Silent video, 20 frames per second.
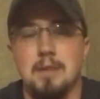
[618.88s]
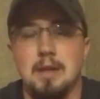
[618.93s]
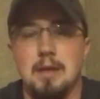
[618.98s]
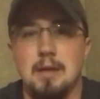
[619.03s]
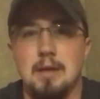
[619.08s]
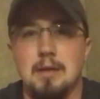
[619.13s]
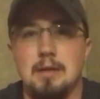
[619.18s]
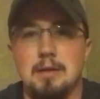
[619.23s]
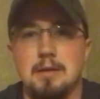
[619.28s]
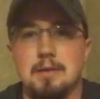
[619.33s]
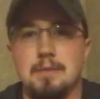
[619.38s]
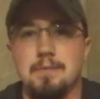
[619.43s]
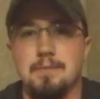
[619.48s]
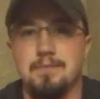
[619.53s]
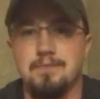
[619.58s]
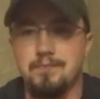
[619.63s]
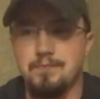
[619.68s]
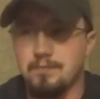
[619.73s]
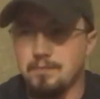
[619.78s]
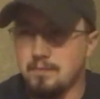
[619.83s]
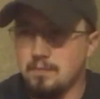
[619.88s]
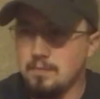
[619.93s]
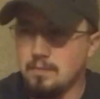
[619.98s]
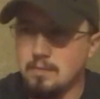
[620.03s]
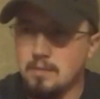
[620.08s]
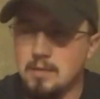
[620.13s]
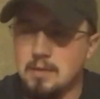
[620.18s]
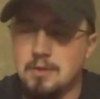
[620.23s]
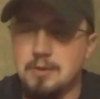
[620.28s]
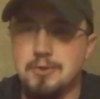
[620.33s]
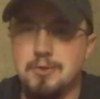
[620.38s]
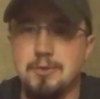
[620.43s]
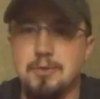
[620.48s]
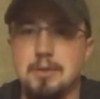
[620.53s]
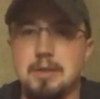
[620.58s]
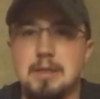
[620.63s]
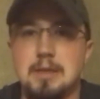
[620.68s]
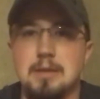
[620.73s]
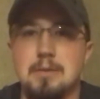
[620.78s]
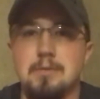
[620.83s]
and
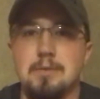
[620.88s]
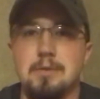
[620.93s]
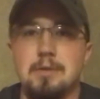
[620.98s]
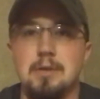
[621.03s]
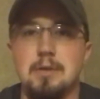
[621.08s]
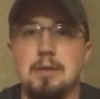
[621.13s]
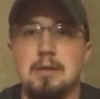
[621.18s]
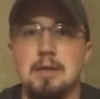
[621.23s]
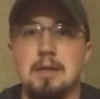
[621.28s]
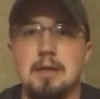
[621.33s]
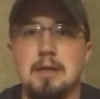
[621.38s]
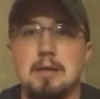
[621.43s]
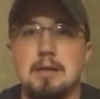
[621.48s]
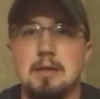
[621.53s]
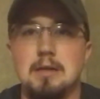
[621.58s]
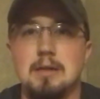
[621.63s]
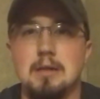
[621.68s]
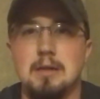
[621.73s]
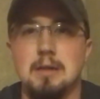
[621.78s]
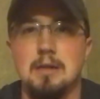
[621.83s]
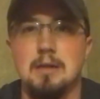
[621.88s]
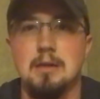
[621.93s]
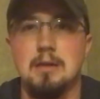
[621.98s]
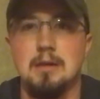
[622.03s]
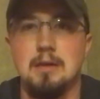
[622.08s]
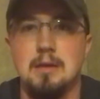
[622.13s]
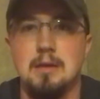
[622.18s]
shoot it. When you hear that click,